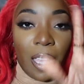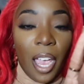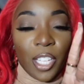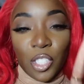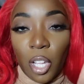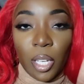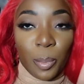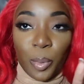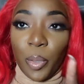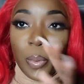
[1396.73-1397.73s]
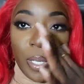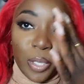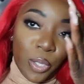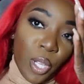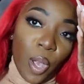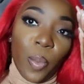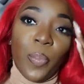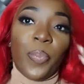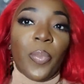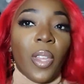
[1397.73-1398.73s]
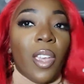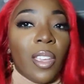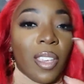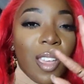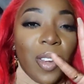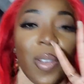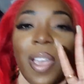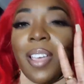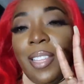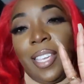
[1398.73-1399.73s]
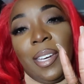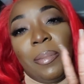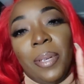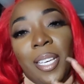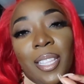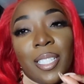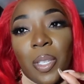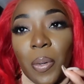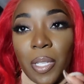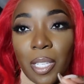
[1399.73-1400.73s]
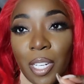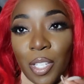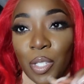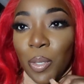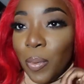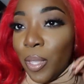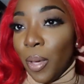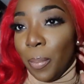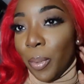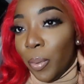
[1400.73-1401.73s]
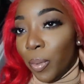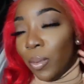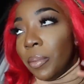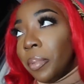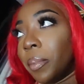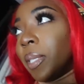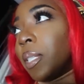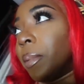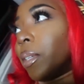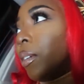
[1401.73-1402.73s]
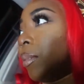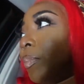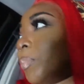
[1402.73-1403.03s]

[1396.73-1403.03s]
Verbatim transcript: Catch y'all up real quick. So, y'all know how Atlanta be, and there's always an issue with a boot. Ooh, I'm put my seatbelt on.